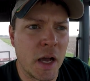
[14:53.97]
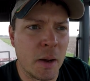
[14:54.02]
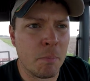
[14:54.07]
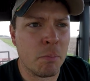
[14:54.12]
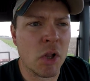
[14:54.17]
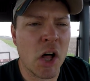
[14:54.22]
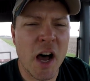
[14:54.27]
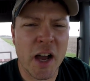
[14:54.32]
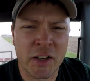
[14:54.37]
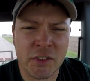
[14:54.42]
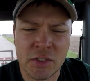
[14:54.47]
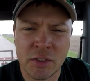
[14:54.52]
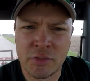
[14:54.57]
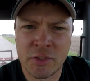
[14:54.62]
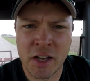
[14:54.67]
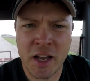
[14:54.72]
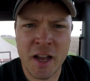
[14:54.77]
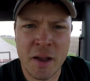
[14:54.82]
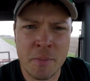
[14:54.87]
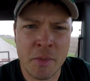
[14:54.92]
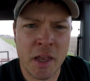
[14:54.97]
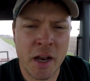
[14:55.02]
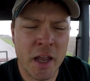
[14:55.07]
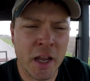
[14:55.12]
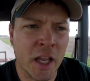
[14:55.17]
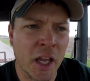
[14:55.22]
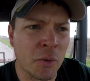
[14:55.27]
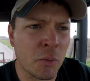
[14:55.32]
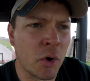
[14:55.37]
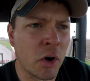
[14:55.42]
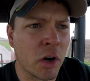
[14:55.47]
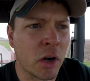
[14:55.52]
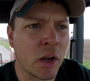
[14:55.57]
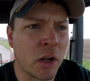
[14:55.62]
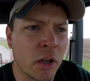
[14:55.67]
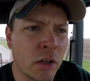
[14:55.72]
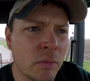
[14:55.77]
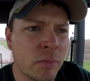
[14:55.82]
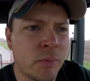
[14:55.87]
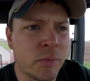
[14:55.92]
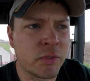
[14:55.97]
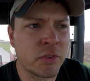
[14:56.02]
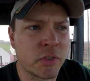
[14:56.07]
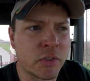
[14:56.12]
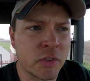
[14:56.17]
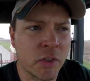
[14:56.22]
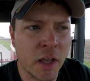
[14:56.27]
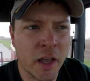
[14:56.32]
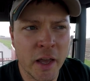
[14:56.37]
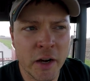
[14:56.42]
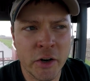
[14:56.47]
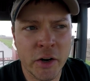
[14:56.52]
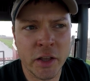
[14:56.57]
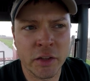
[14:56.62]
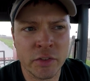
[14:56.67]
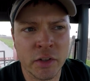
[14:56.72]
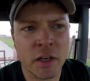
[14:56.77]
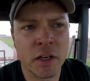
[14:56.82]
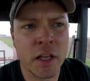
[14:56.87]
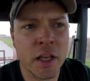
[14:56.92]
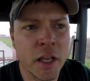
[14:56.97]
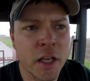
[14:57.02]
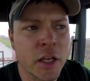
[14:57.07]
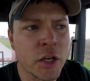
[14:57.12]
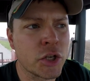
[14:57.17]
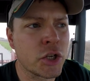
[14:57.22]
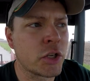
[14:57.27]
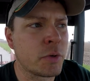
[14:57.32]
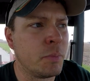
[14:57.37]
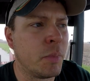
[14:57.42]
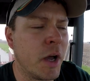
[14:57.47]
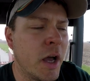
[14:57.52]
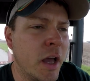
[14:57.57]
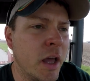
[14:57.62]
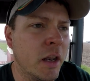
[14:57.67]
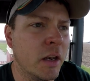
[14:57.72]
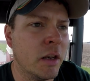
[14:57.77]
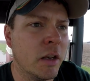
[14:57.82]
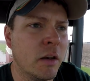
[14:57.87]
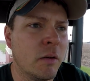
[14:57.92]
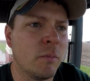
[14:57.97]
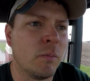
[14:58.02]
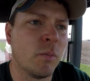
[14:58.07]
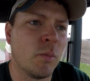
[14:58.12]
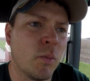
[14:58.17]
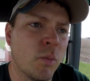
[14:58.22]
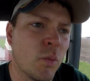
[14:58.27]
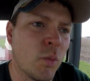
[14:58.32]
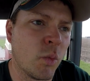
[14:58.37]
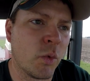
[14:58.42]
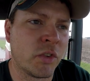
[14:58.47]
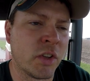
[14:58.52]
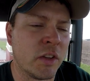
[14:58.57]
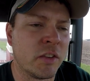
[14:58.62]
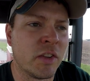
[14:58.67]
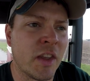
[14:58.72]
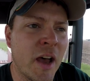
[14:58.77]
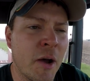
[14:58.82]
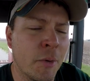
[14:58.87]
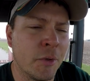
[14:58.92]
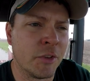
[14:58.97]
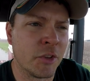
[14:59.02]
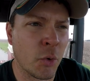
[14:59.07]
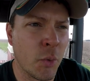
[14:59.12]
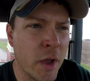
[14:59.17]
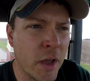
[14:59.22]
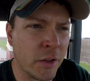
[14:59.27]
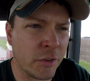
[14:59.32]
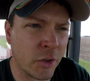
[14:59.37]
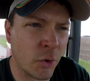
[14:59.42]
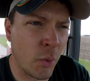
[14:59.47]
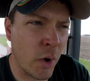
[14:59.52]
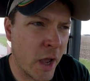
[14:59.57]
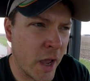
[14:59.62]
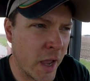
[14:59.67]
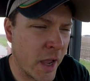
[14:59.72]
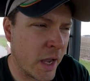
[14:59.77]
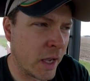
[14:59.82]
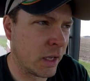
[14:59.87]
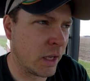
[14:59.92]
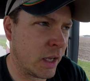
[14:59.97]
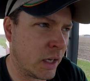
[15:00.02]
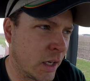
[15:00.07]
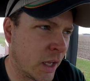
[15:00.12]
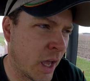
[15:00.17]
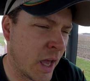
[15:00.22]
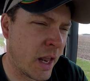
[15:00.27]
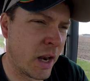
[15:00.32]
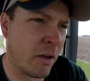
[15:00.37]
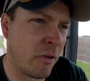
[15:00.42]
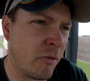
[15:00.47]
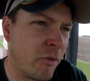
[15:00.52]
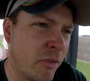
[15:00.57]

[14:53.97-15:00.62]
blocks of time that I can work Saturday, Sunday-ish, but since that one's a ways away and kind of